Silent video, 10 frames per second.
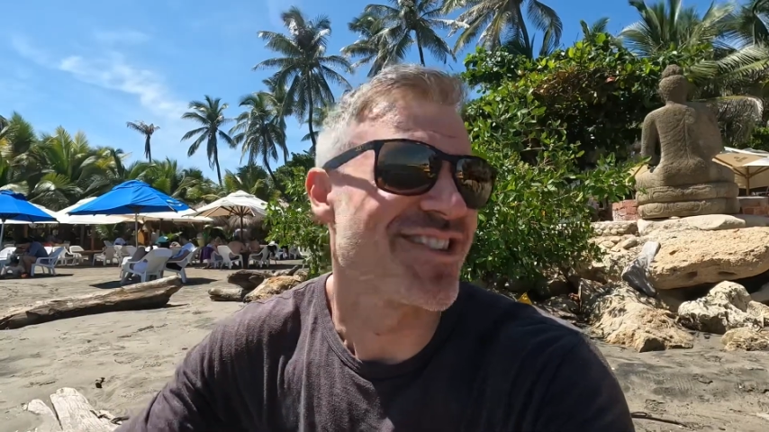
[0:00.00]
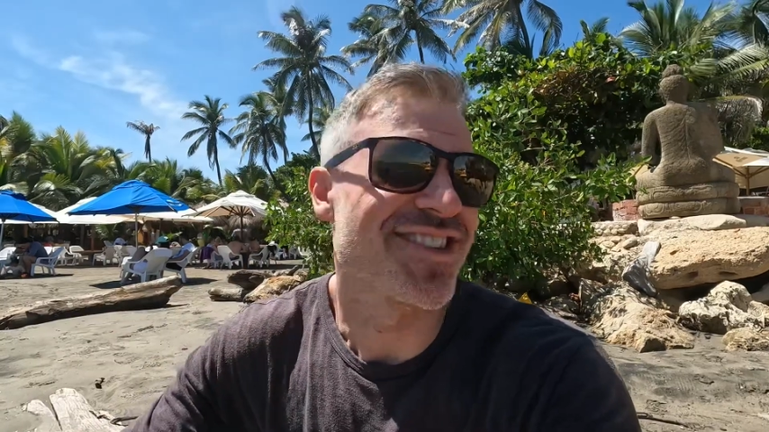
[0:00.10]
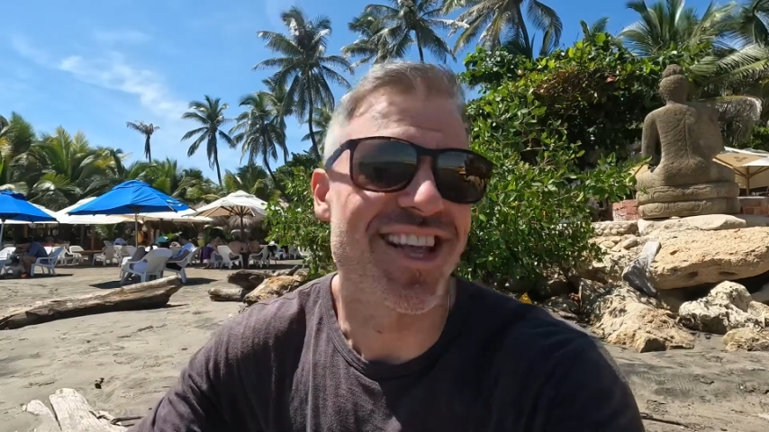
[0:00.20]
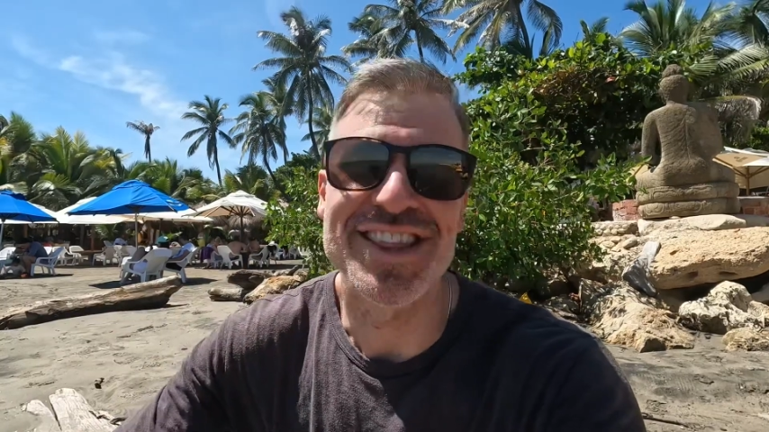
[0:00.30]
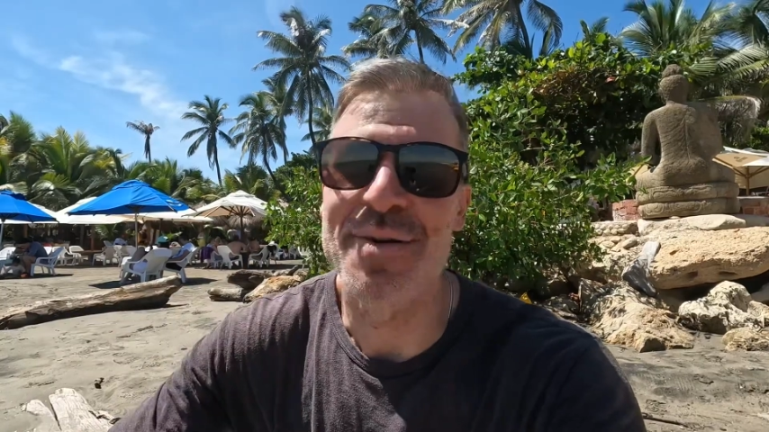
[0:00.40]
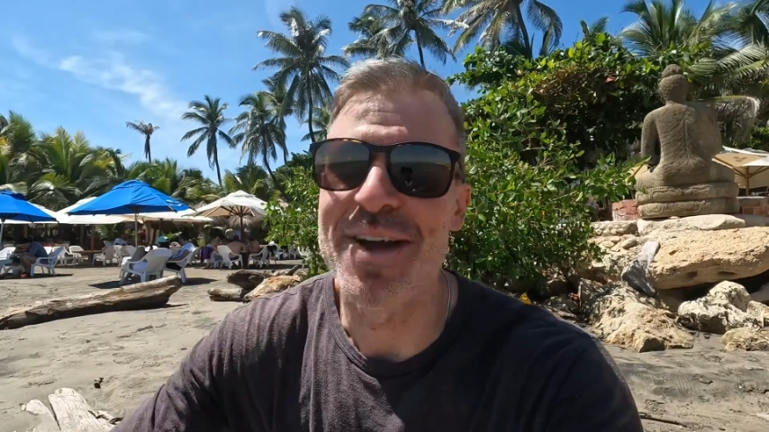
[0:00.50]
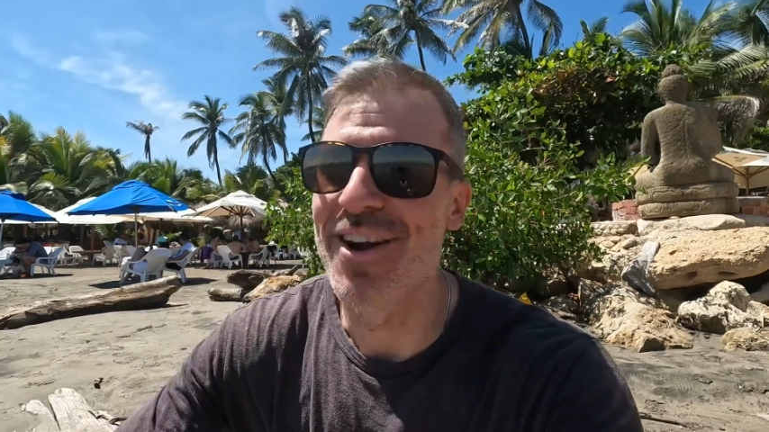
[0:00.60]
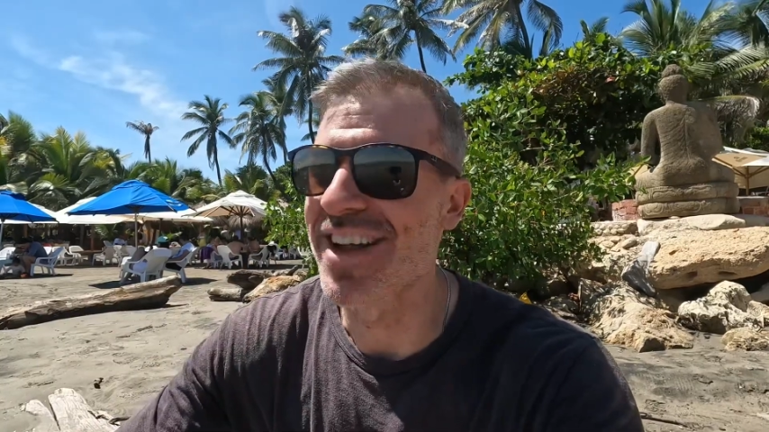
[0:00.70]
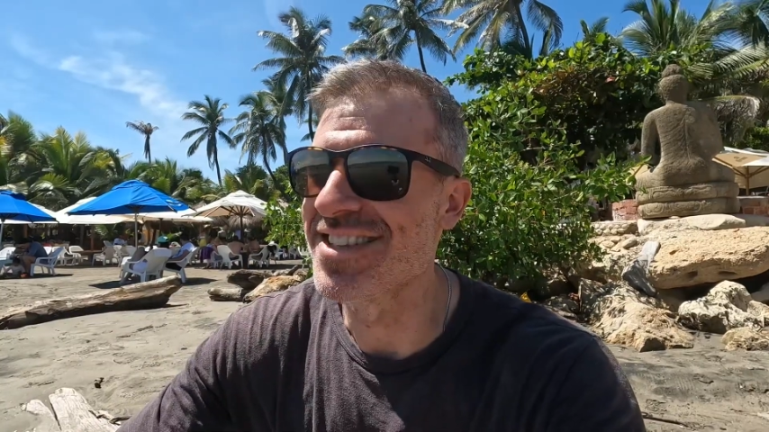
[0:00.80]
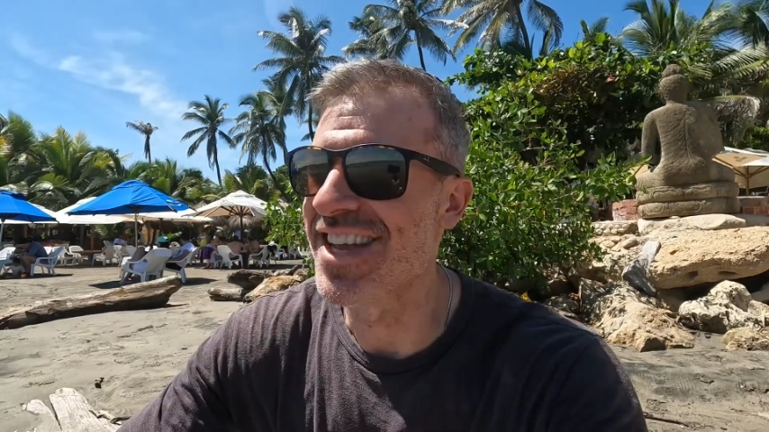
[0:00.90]
Just let the
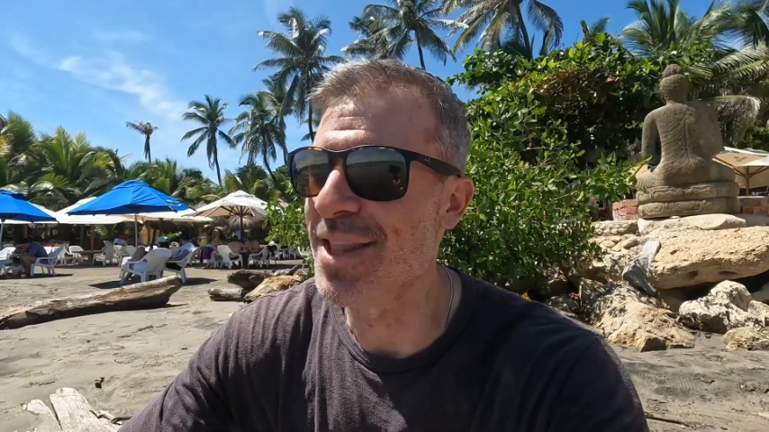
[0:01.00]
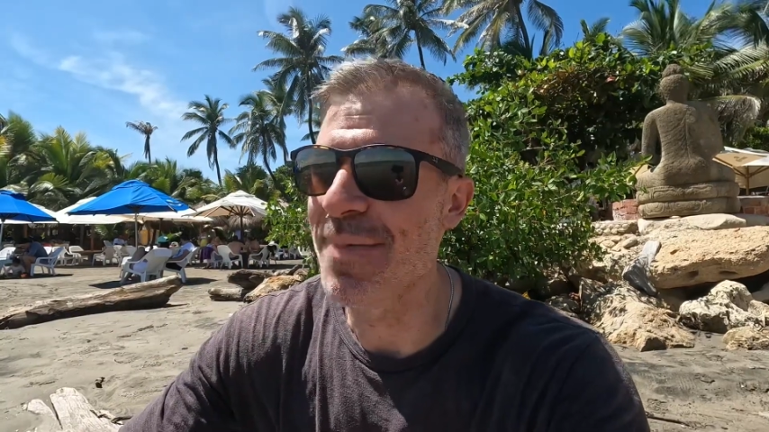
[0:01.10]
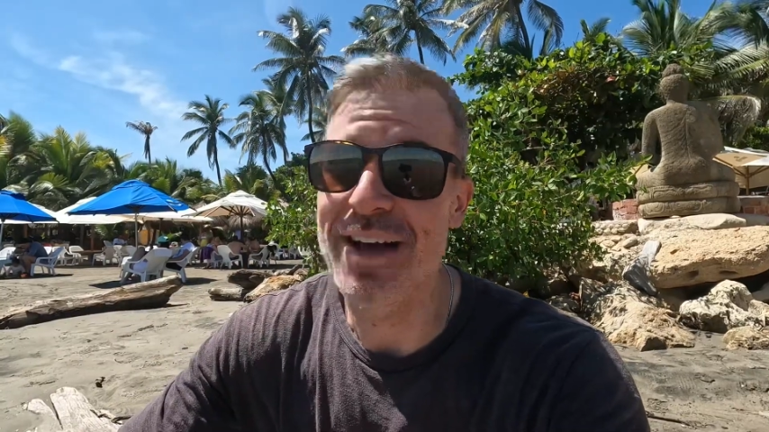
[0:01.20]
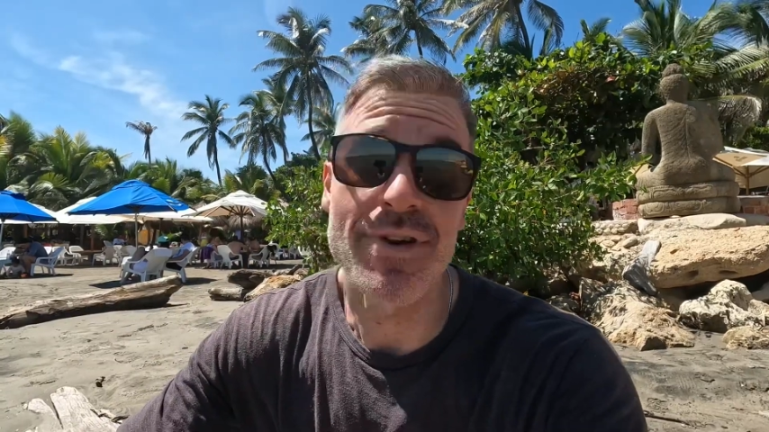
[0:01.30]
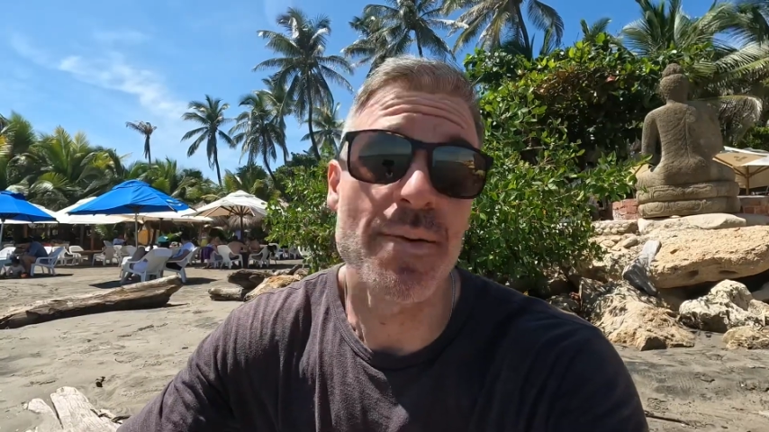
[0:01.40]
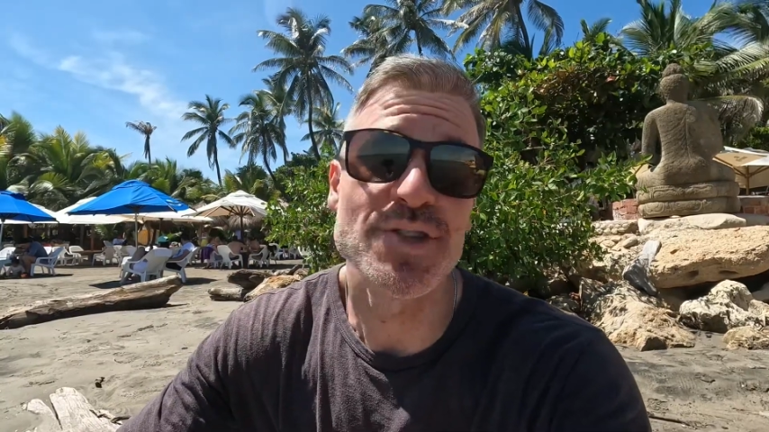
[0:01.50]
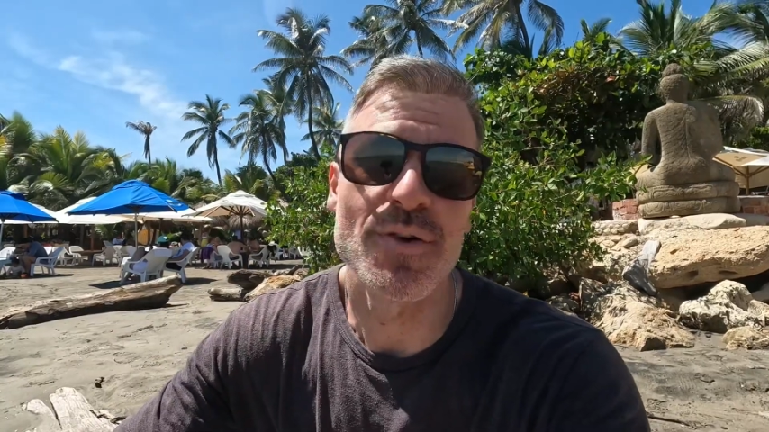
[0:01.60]
Americans get the bad rap.